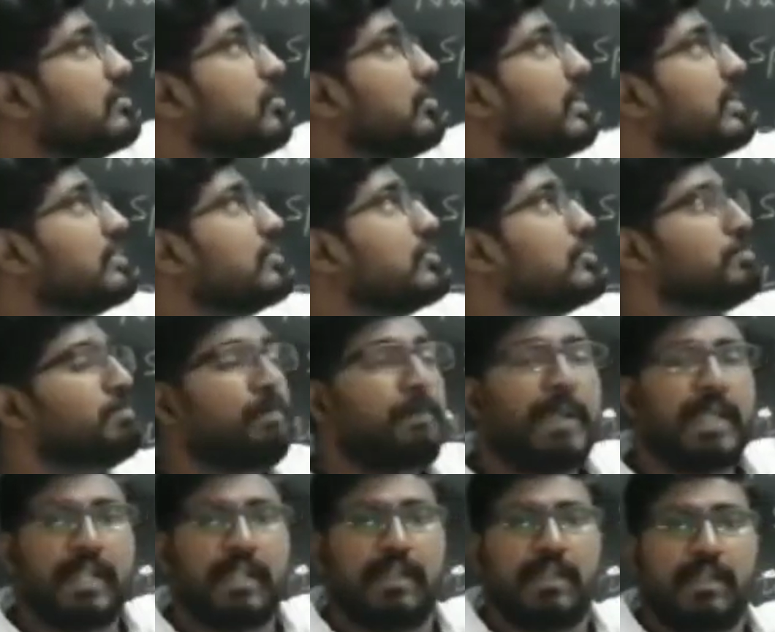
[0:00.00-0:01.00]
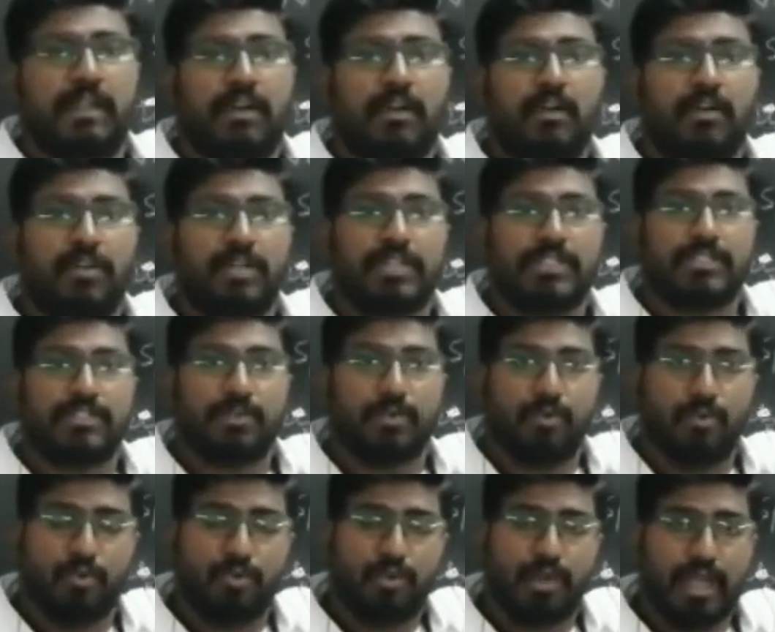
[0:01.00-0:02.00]
is going to spin on its
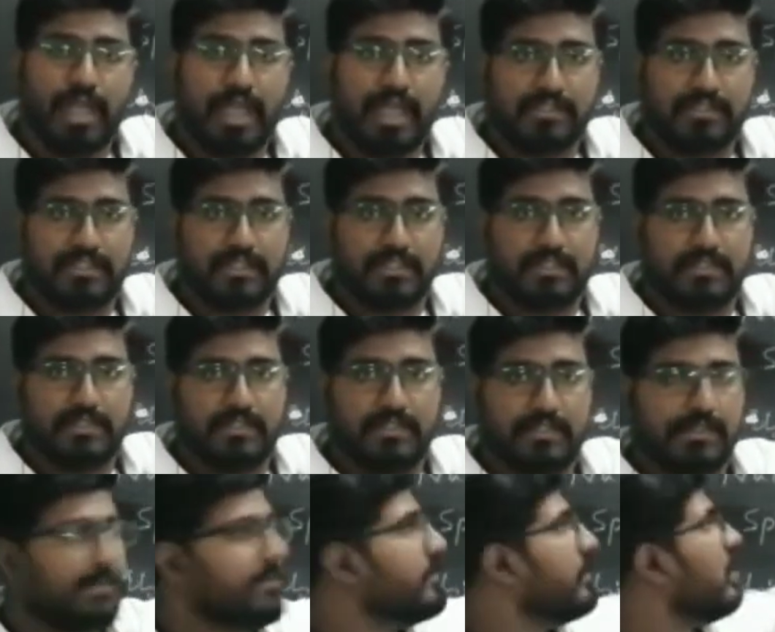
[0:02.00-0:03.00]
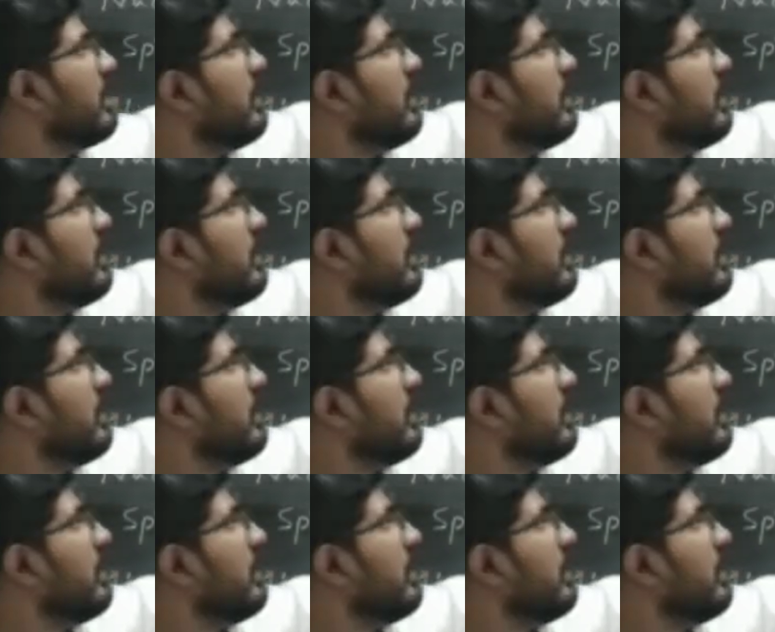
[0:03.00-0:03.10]
own axis.